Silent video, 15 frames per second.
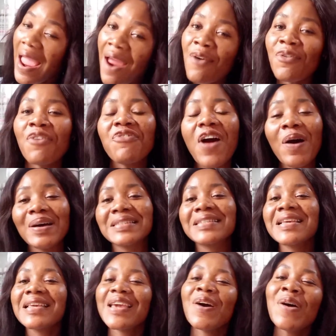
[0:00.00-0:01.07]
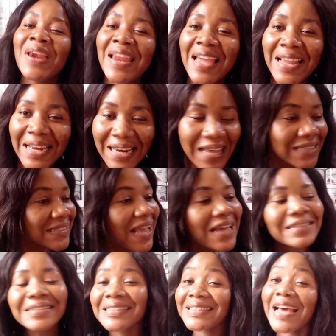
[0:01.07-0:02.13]
Enroll for our skincare online class
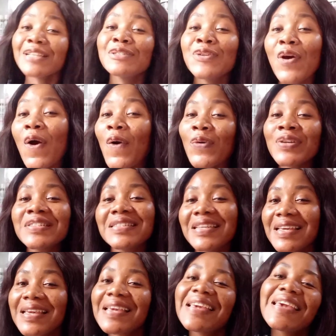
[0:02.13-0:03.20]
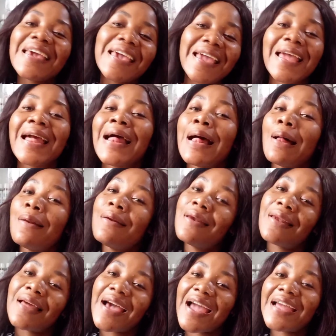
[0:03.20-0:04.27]
and start your own skincare
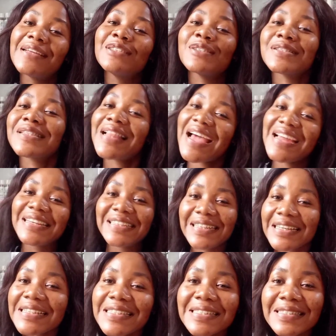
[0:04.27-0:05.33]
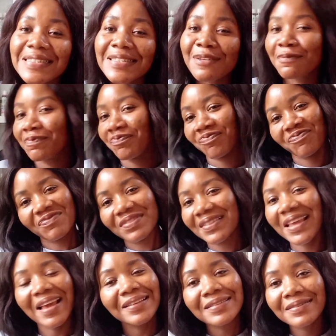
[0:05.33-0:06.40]
line just like this
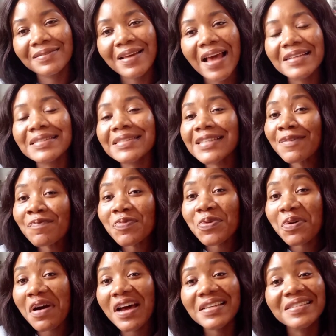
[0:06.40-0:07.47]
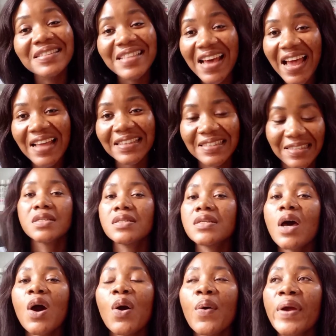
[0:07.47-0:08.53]
as simple as that
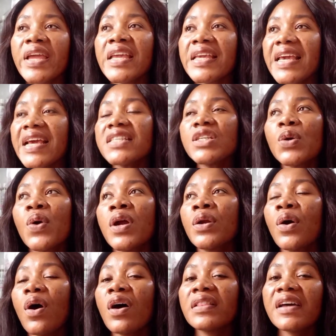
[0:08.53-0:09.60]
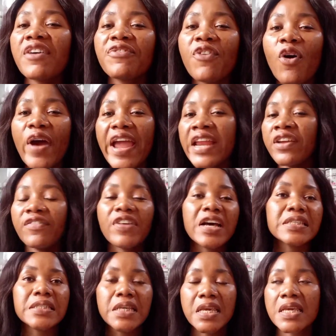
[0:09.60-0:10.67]
so in case you want to order for any of
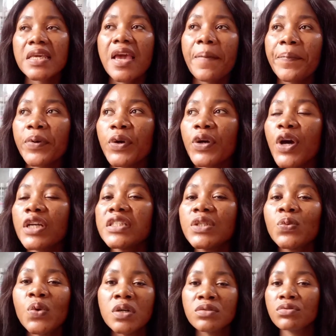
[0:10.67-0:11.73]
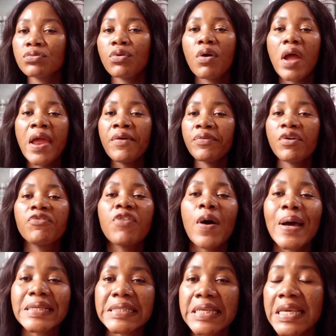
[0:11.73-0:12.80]
our skincare products you want to enroll for
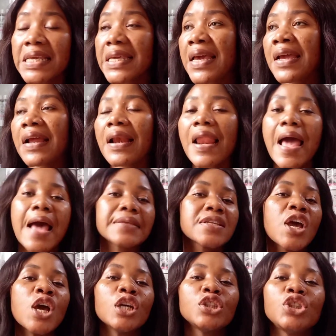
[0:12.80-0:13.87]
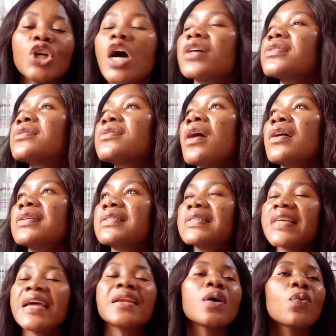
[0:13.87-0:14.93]
our skincare class just
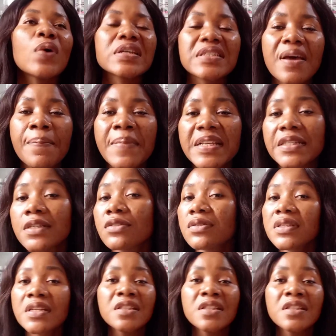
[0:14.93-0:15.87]
send a whatsapp message to